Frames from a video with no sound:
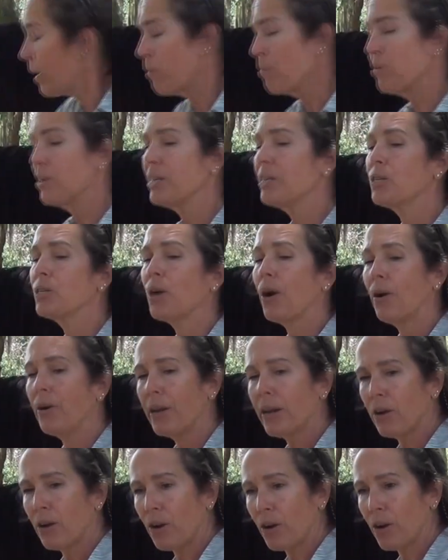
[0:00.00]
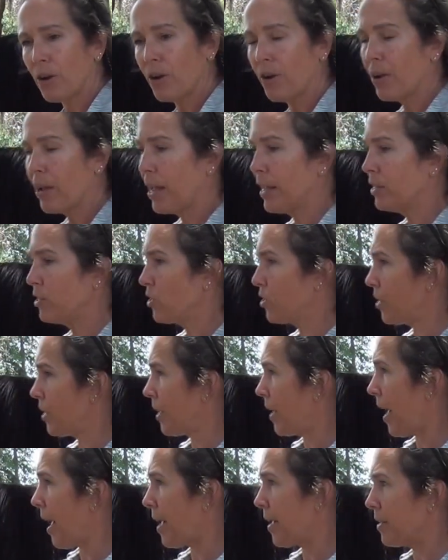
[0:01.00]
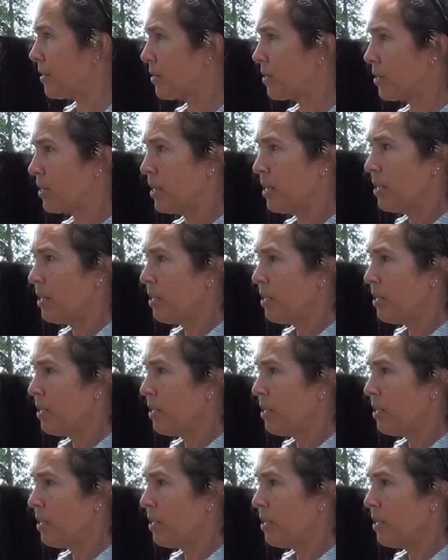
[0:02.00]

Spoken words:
I'm restarting her and she has